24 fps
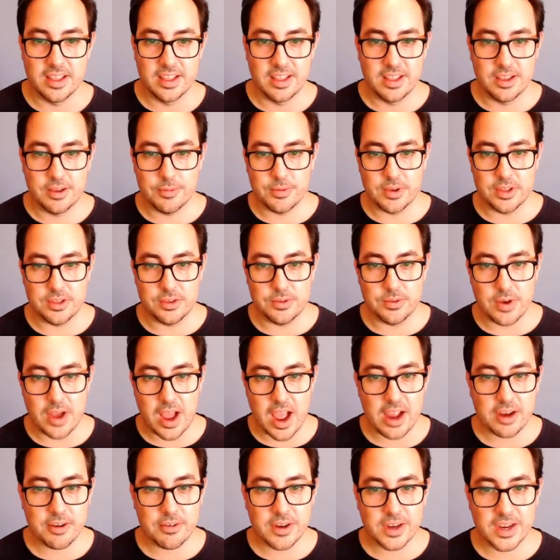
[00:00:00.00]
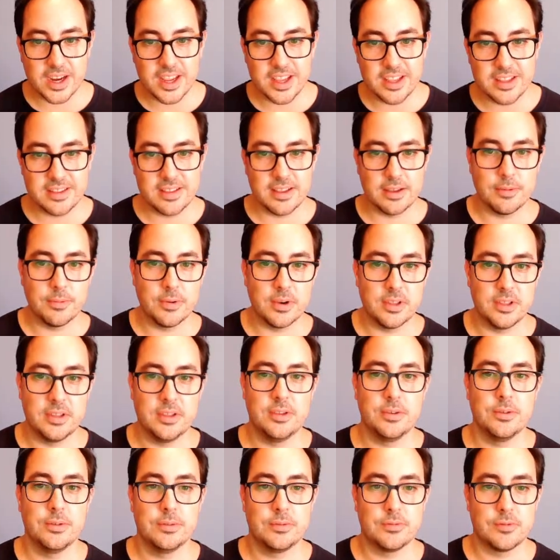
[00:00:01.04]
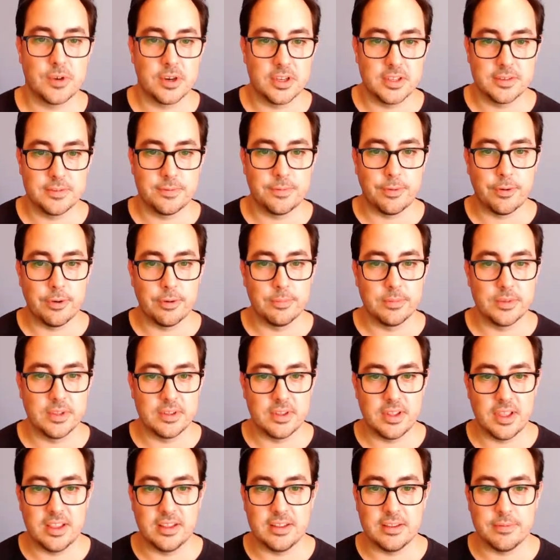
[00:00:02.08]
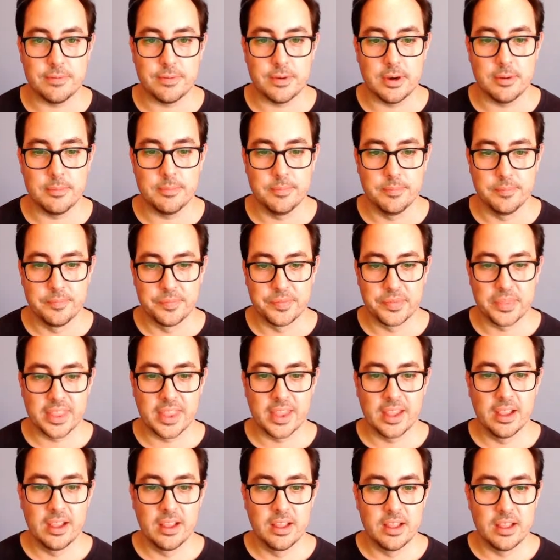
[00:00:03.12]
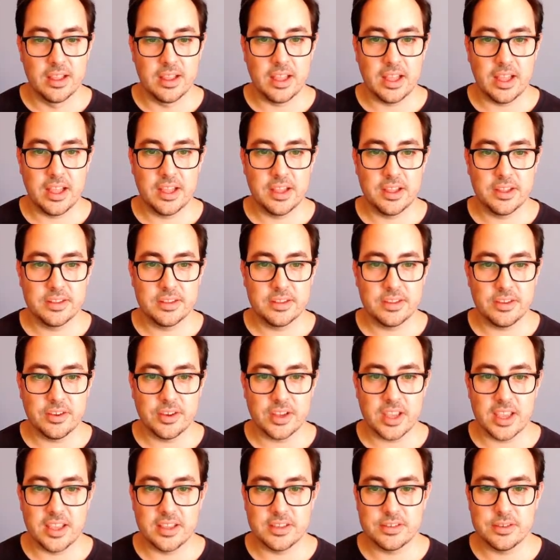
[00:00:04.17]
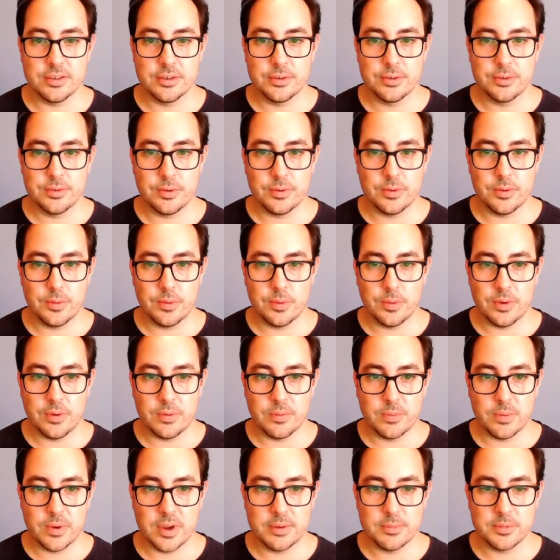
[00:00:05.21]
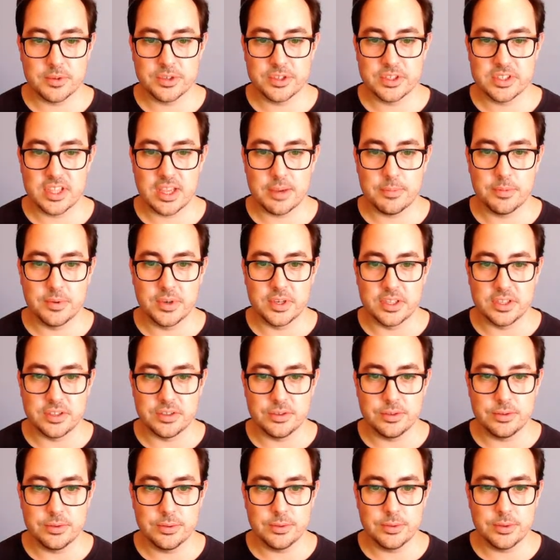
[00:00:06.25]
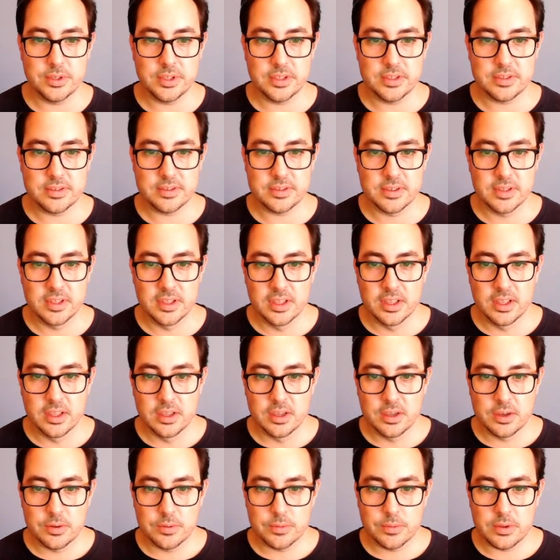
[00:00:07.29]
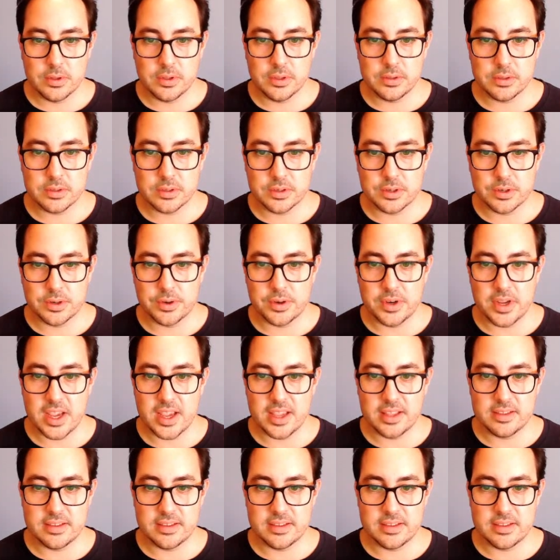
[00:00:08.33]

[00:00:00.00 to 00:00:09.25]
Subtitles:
when you aggregate and when you transform the data frame. Okay, so one more step we need to do is we'll create